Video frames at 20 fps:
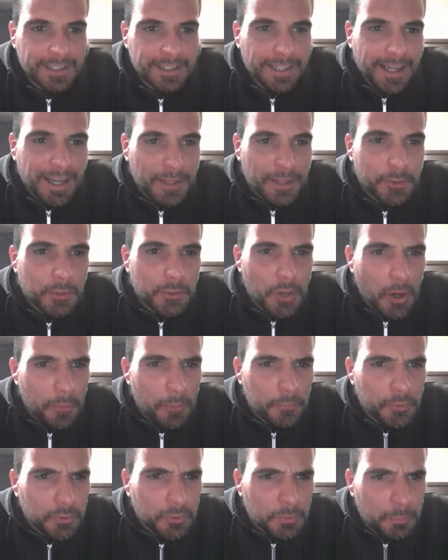and you
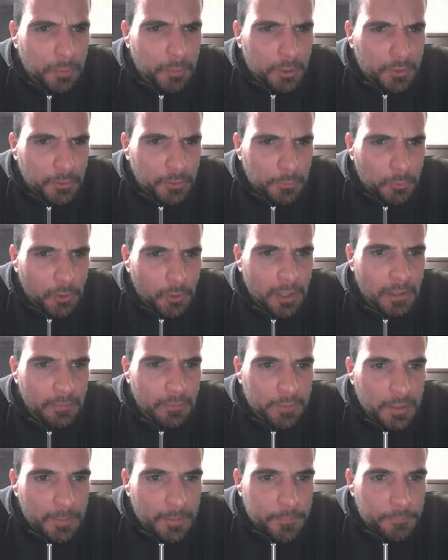come to the bottom
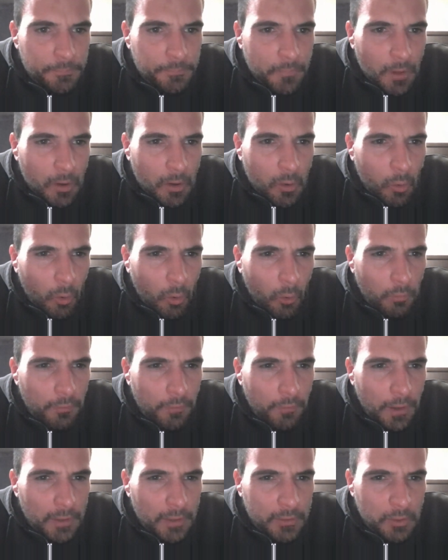relieved. How
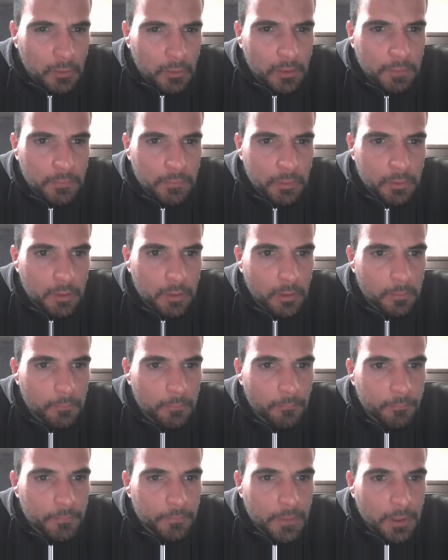far down have you come?
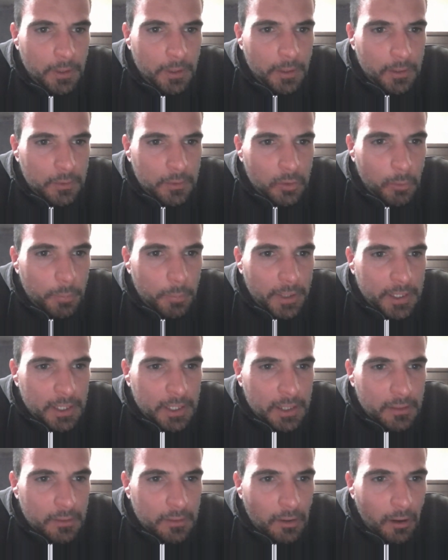The
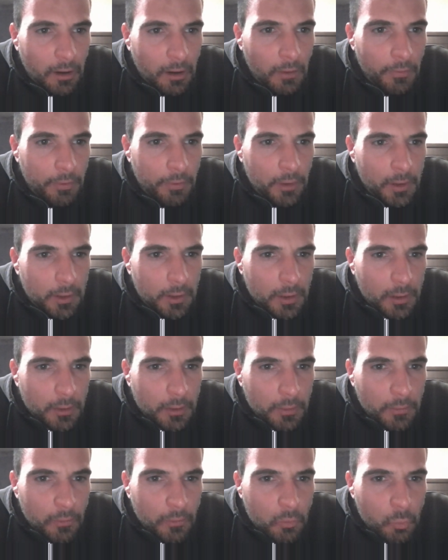opening in the hearth
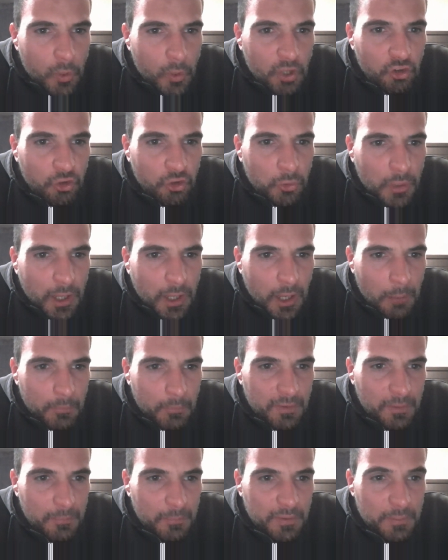through which you came
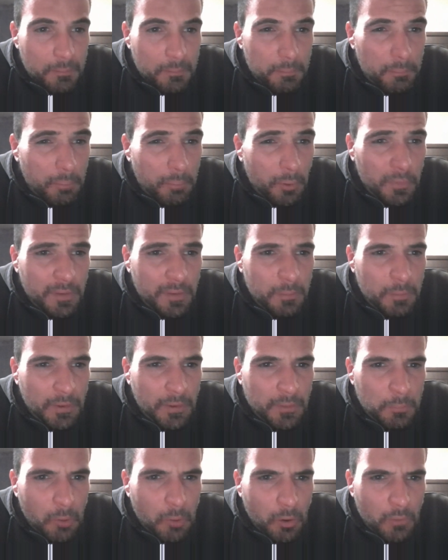seems impossibly
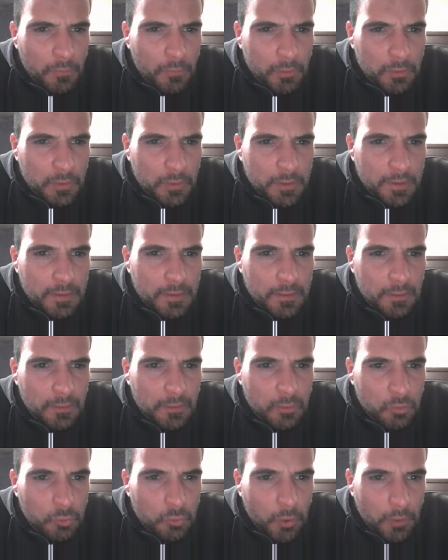small for the
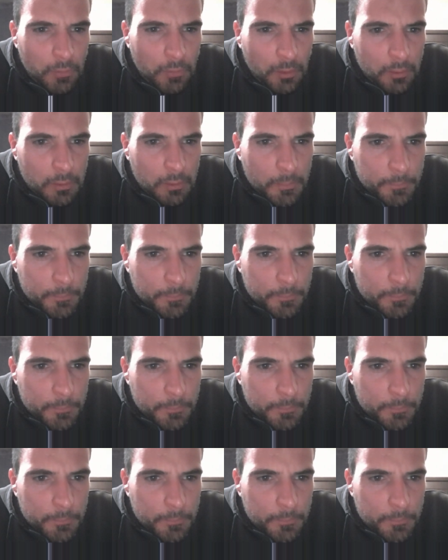distance you traveled.